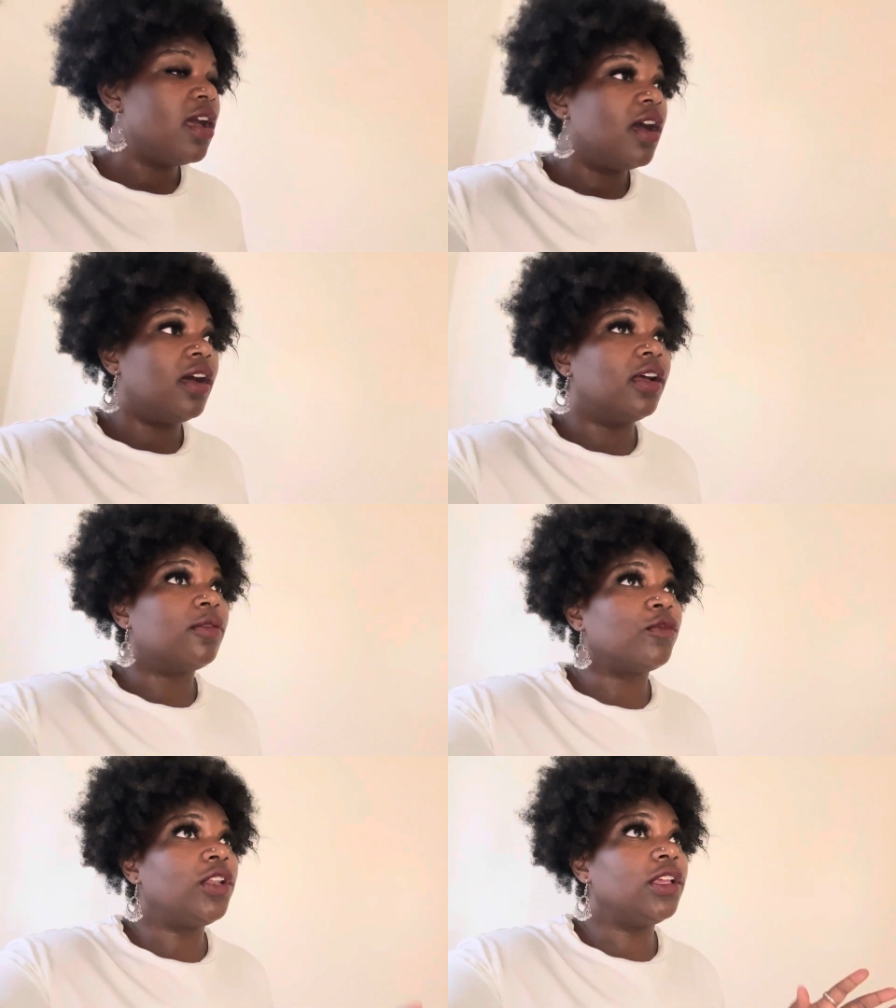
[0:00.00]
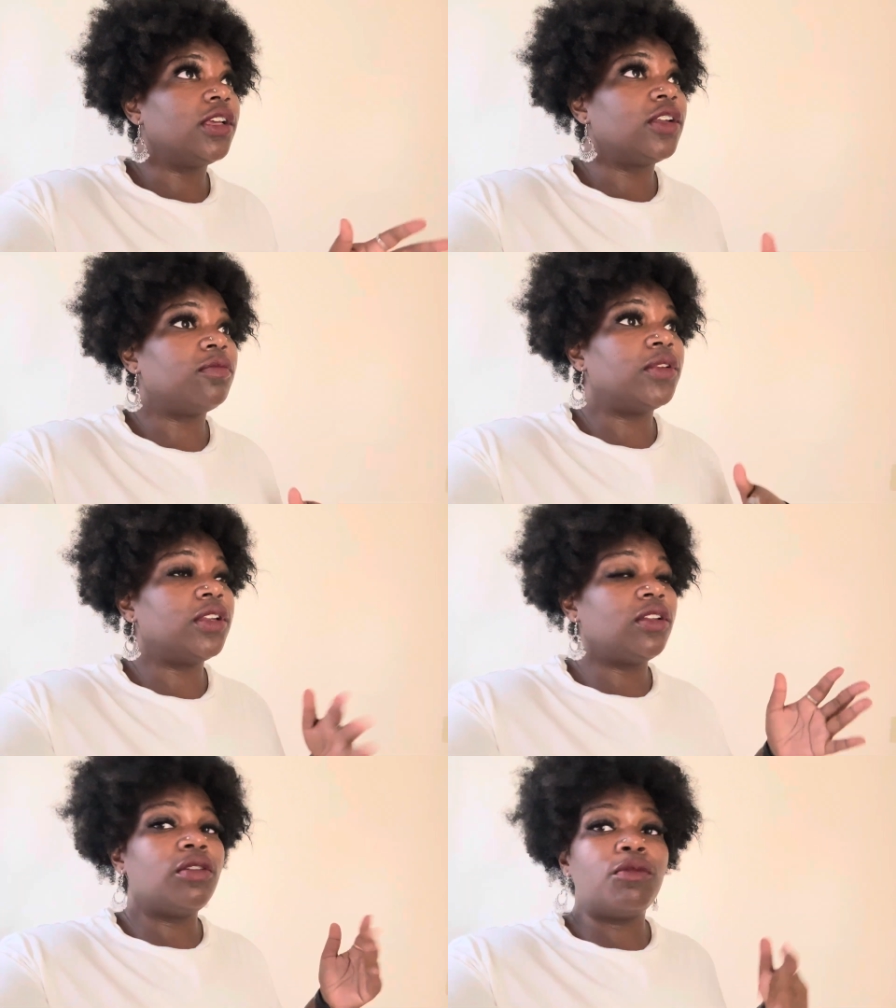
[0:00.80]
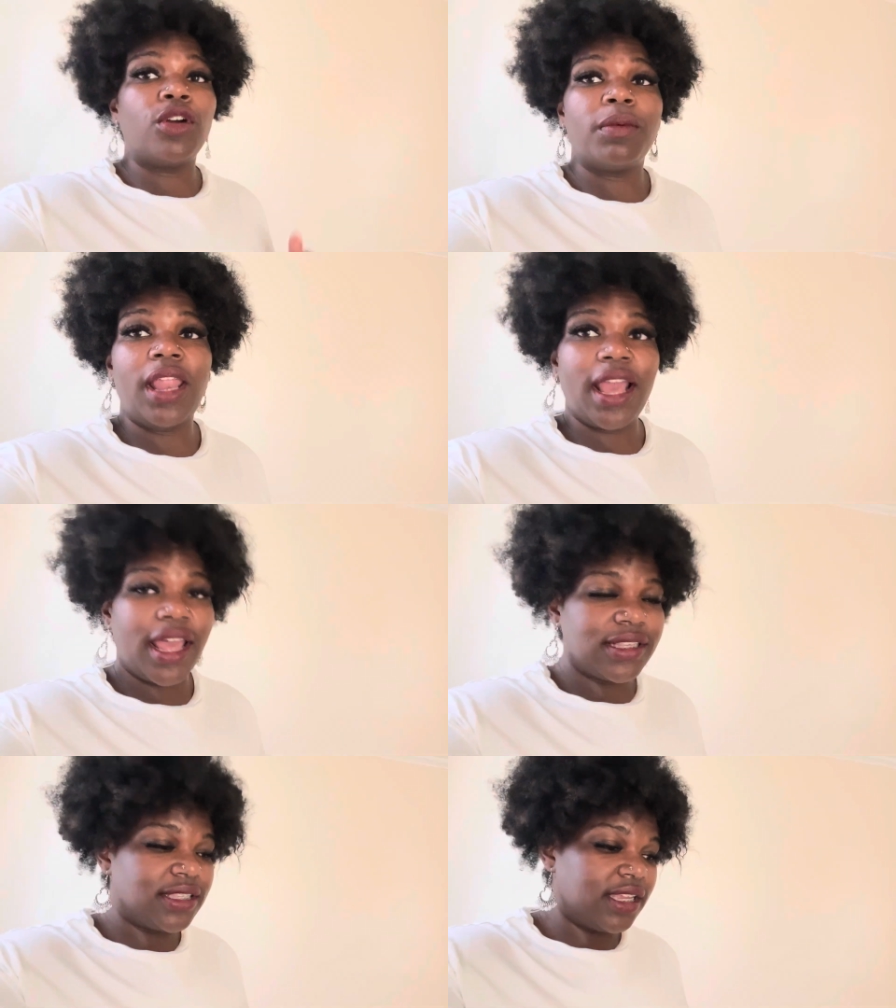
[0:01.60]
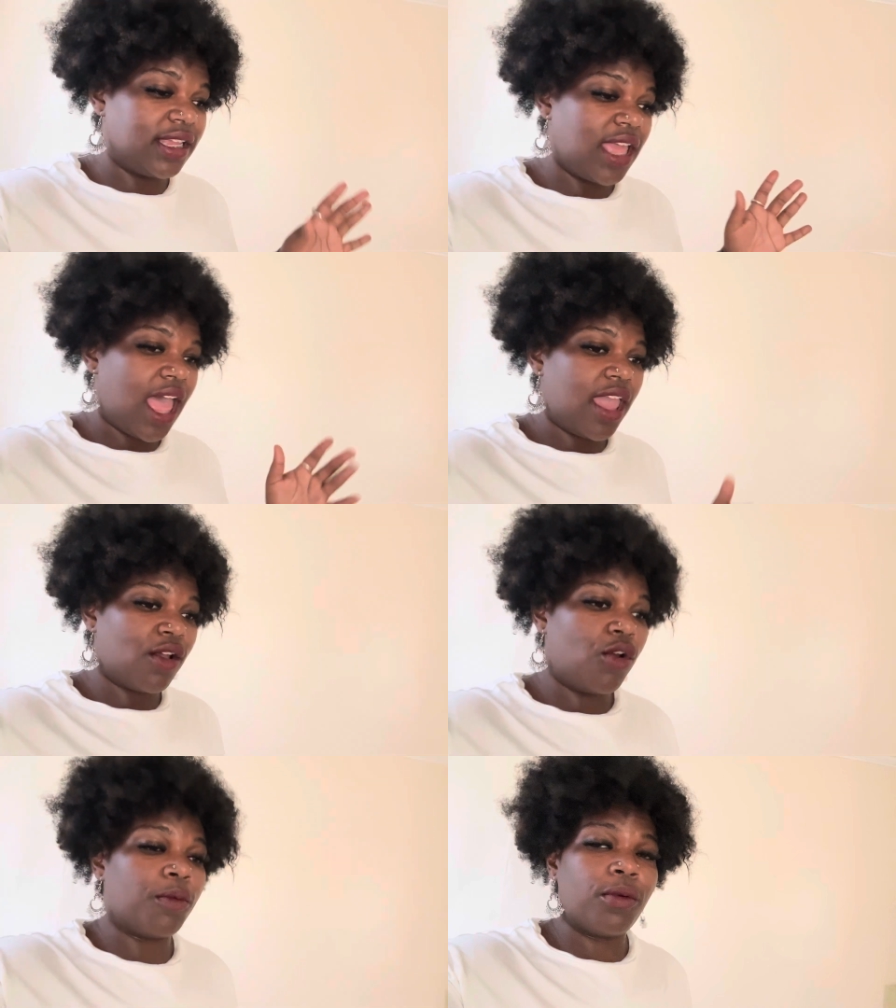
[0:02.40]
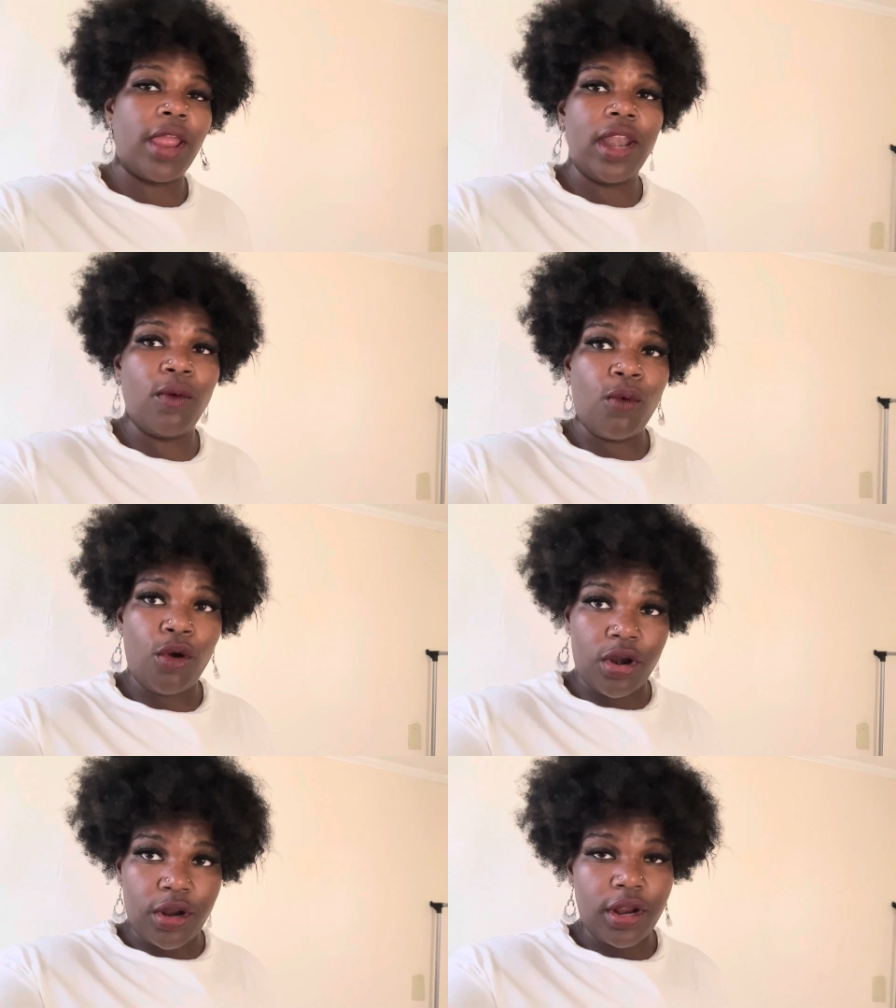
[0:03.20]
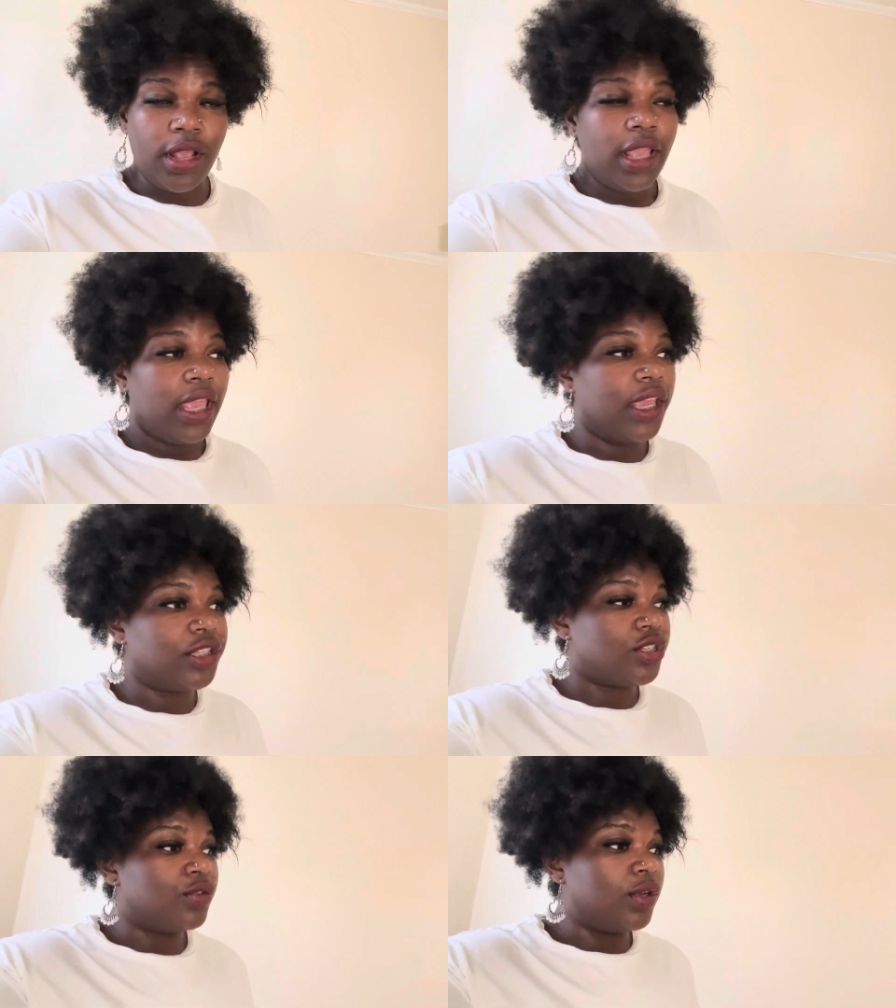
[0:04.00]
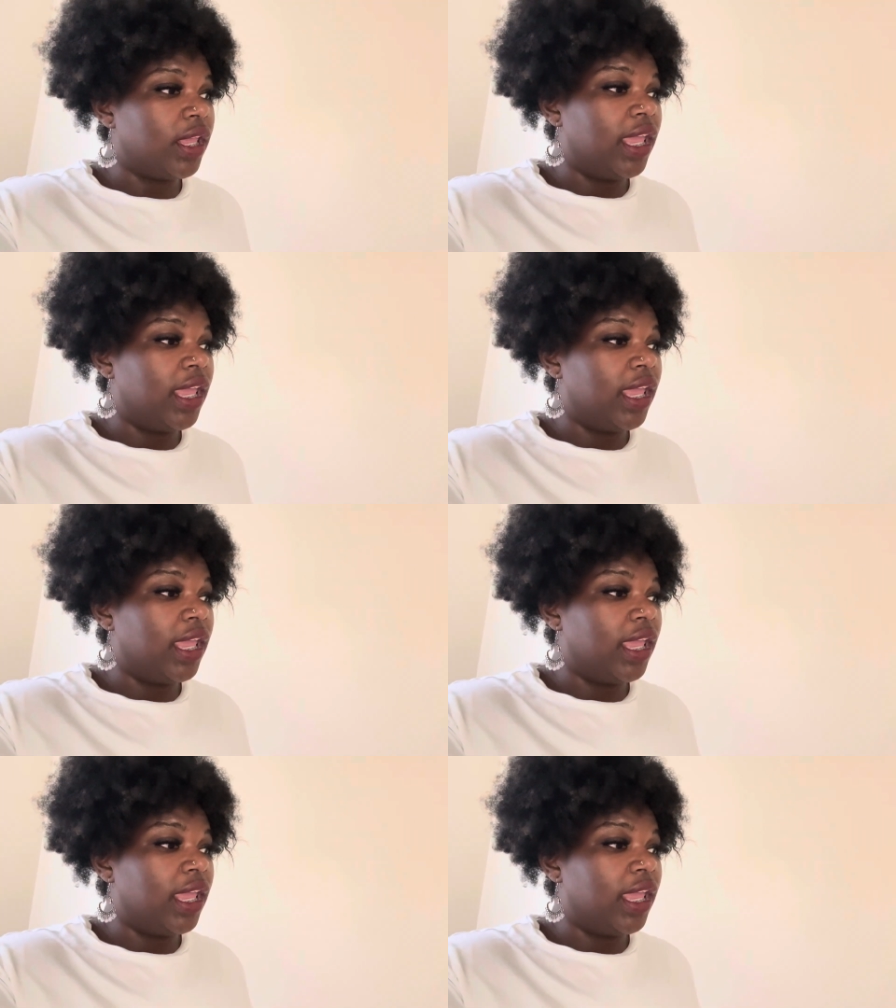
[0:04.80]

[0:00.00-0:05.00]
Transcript: Um, really could have been a little more, but like I said, I incorporated water into it.